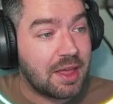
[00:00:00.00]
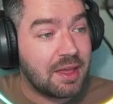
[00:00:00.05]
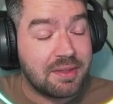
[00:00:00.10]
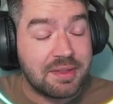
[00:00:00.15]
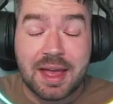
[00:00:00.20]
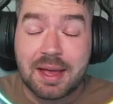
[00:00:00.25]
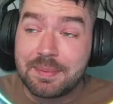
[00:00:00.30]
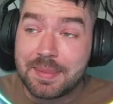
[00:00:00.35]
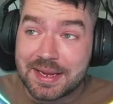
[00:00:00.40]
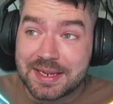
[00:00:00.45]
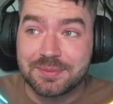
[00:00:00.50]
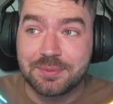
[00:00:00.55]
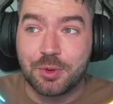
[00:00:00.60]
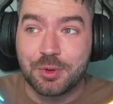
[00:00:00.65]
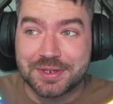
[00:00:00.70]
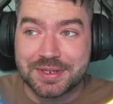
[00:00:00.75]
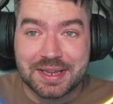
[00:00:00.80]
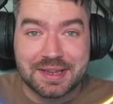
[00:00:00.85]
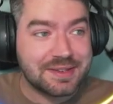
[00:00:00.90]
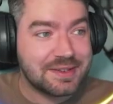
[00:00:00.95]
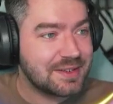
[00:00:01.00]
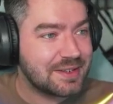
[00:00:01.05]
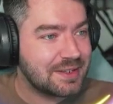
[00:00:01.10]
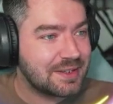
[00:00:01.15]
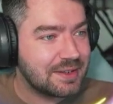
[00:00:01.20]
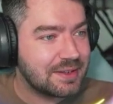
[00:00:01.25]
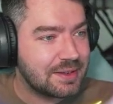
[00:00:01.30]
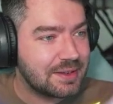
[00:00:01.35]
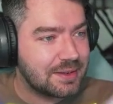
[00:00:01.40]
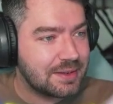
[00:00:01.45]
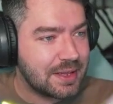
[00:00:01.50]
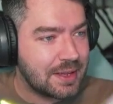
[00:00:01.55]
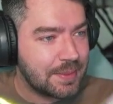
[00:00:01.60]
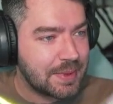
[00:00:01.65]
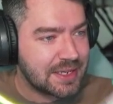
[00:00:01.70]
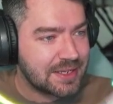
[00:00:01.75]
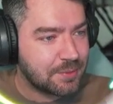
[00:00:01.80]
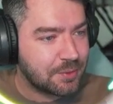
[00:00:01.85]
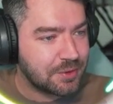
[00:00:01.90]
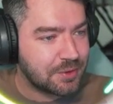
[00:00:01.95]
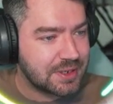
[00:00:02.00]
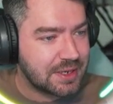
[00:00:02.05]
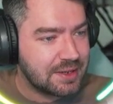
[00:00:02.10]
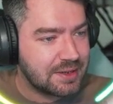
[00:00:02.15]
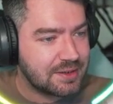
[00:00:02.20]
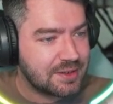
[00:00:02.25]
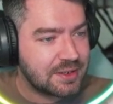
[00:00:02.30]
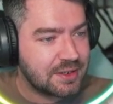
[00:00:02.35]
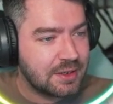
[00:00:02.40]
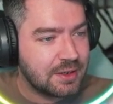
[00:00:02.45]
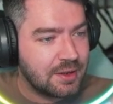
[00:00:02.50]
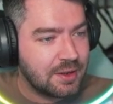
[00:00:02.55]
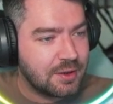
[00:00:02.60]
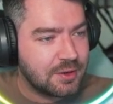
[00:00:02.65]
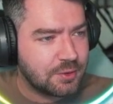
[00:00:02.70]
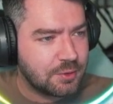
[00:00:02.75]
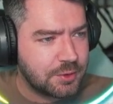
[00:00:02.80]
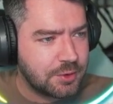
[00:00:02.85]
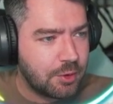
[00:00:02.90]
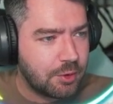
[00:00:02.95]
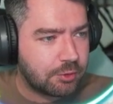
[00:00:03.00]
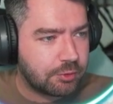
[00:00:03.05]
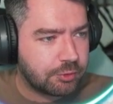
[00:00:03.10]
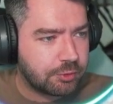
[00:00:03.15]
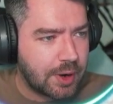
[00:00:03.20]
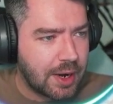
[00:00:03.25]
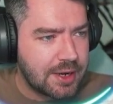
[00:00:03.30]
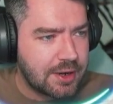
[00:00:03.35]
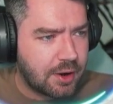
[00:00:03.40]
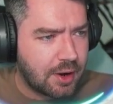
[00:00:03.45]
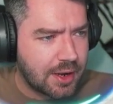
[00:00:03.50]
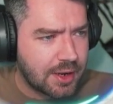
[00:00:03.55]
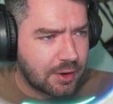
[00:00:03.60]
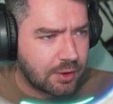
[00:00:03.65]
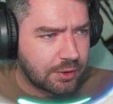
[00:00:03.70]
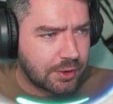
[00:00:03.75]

That makes more sense. That makes more sense. There's also a red icon